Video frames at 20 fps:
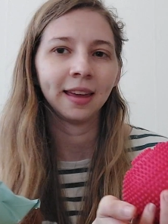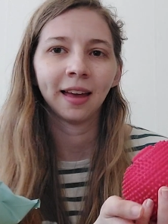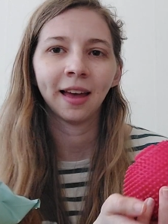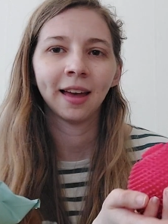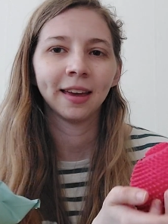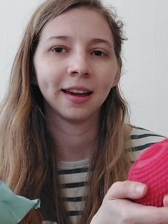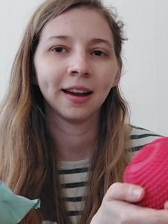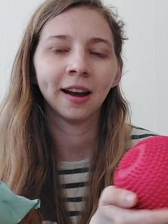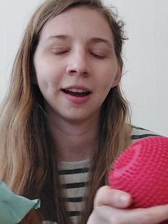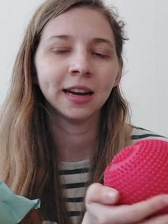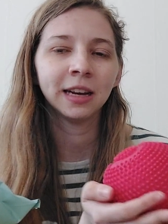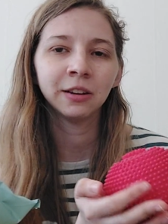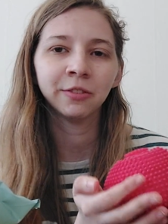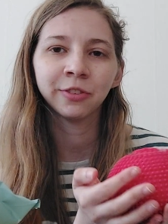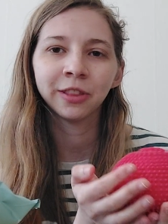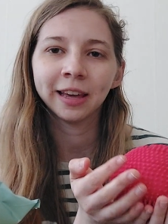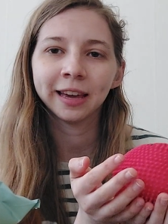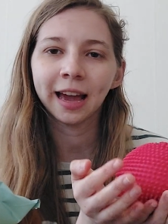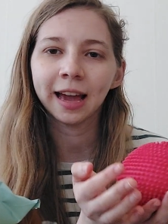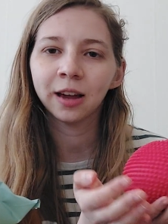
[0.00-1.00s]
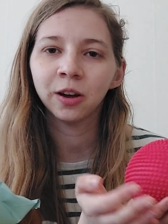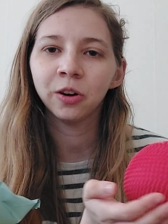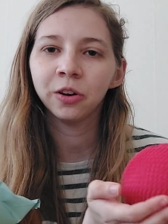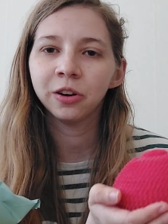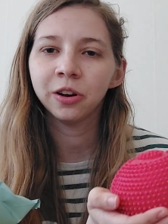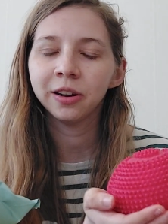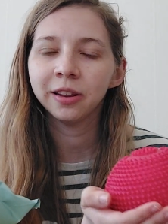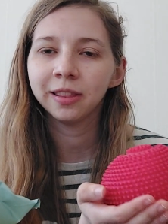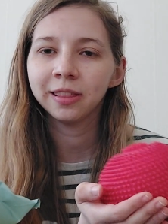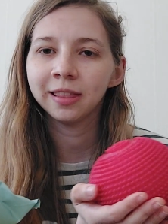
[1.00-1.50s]
I kind of like, I
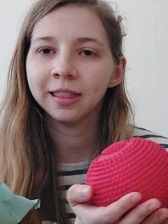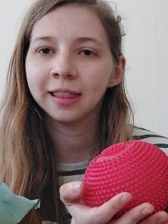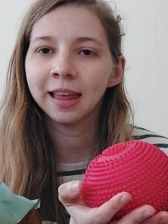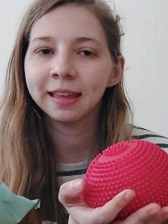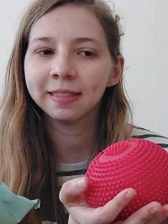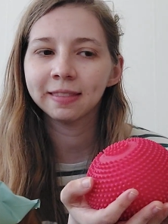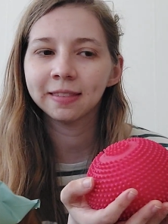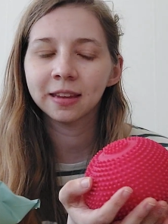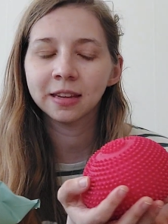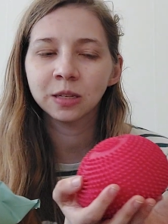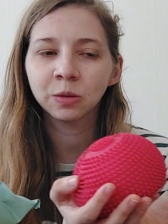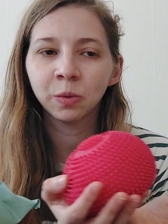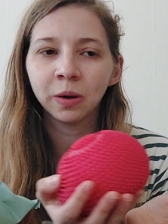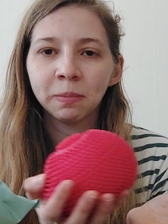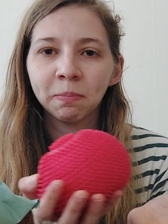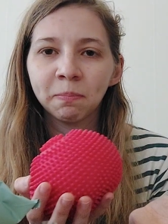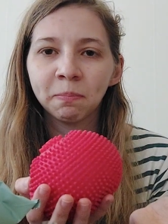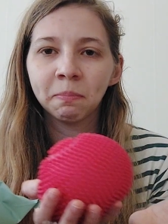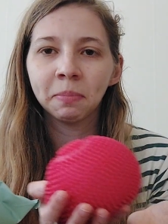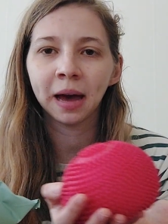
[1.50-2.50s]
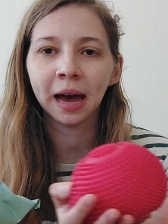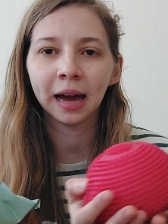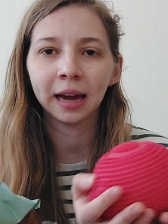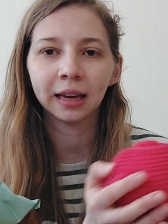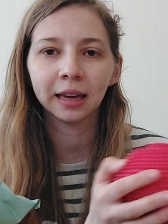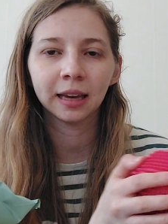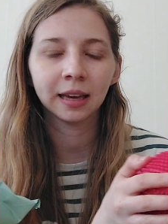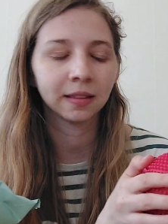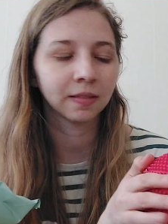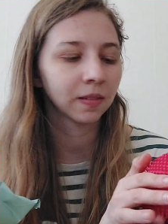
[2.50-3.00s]
couldn't let this one
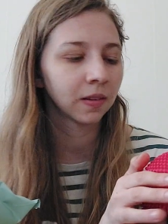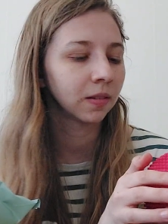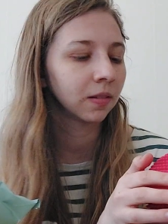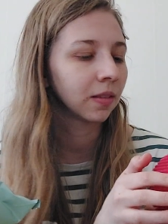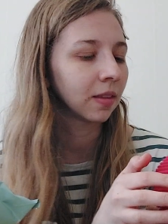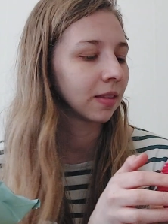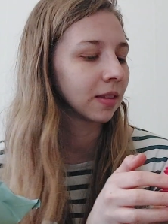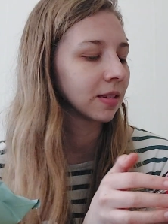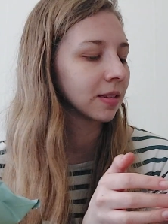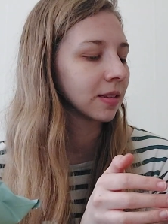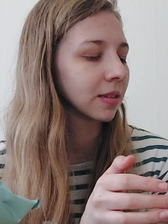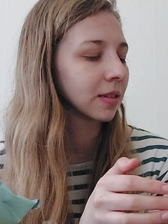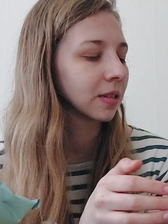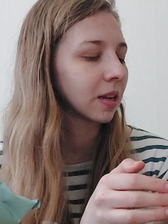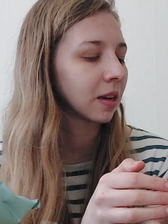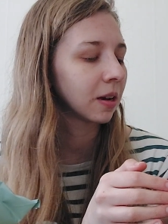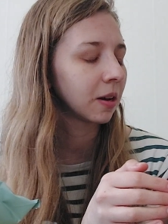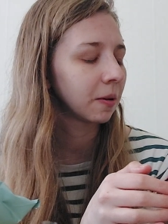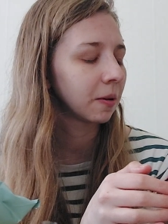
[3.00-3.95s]
back into this,